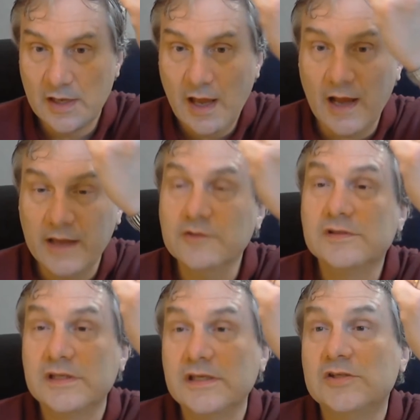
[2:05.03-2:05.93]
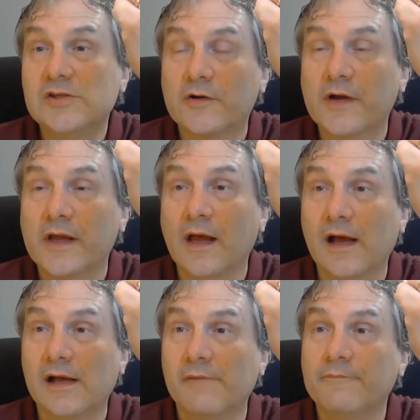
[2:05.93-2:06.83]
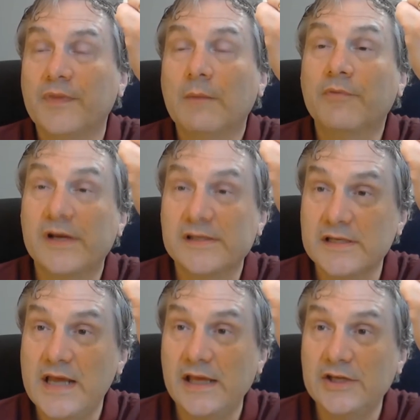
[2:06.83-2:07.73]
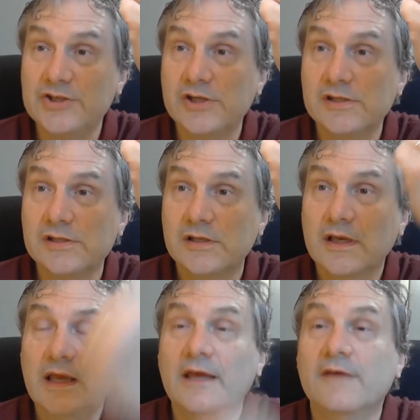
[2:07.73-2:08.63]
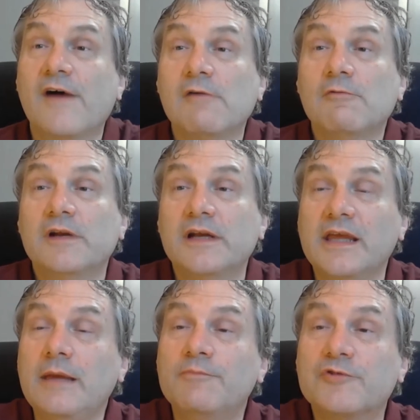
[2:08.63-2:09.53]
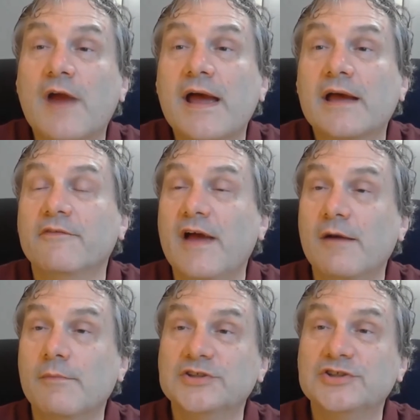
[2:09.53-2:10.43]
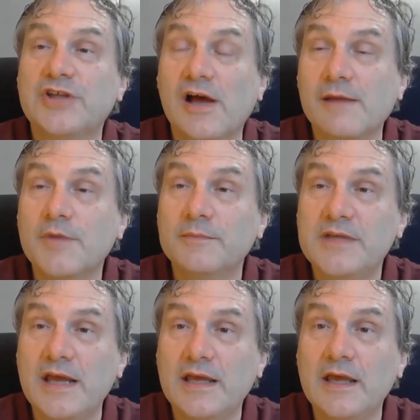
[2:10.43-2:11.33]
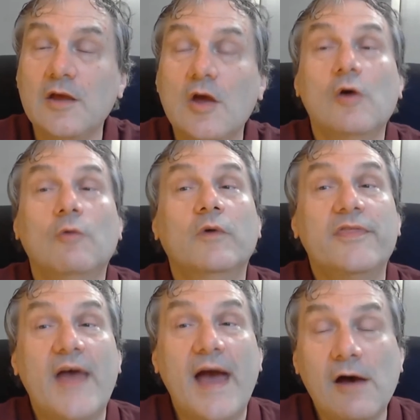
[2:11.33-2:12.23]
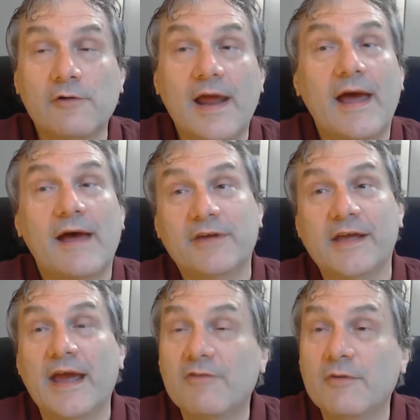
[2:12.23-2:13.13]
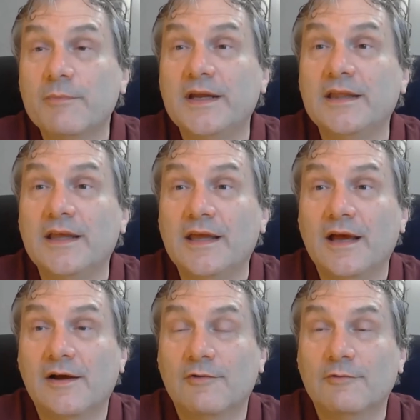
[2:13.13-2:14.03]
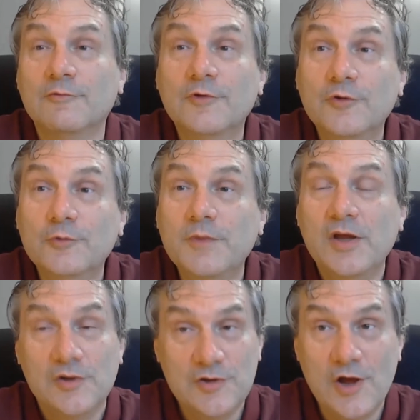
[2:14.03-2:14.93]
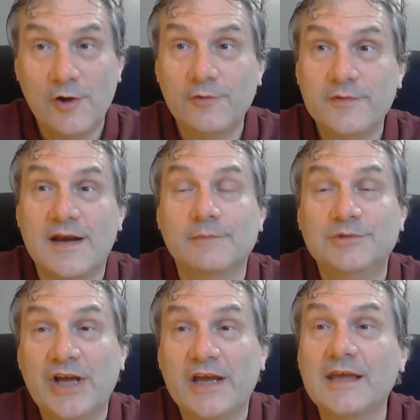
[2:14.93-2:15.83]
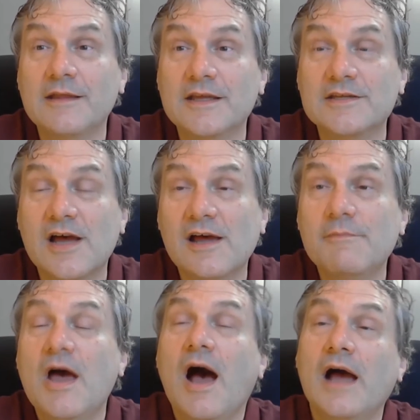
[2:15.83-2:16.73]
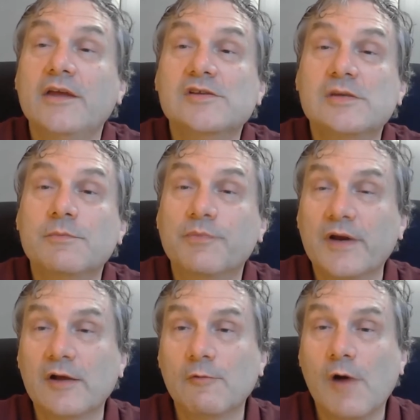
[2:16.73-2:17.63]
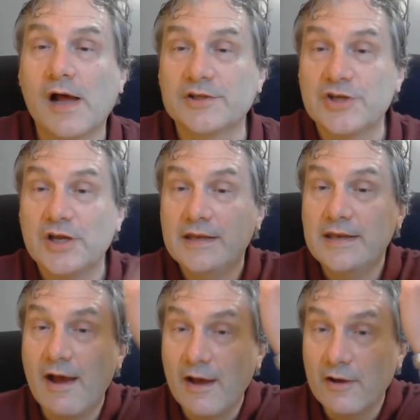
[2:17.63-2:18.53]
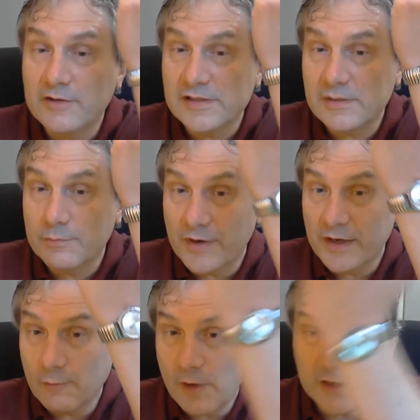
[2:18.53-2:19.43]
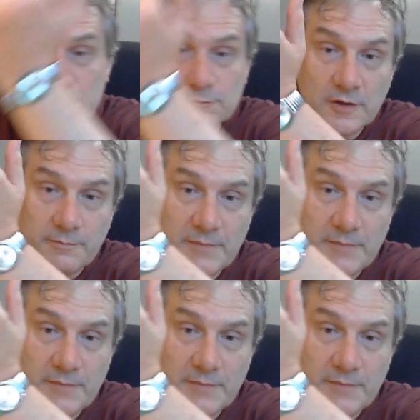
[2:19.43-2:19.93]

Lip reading: I use these during presentations. If I want to keep track of how much time I'm taking without having everybody in the room know that I'm checking the time, I use a Braille watch. Now, how does a Braille watch work?